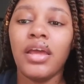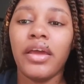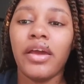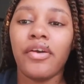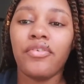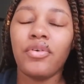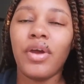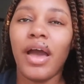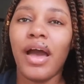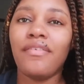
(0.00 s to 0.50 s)

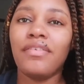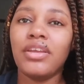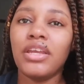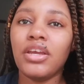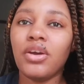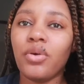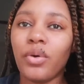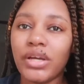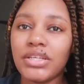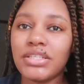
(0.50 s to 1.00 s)
If you have any
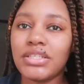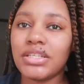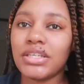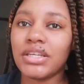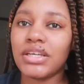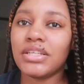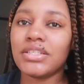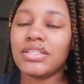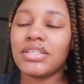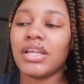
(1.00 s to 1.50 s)

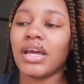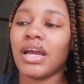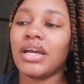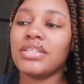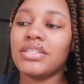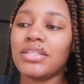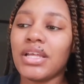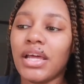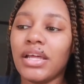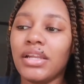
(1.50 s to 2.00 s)
questions, like I
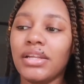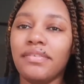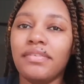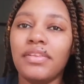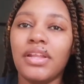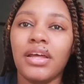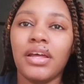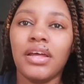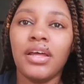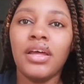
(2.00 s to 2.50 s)
said, leave
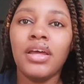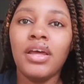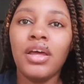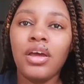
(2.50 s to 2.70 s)
the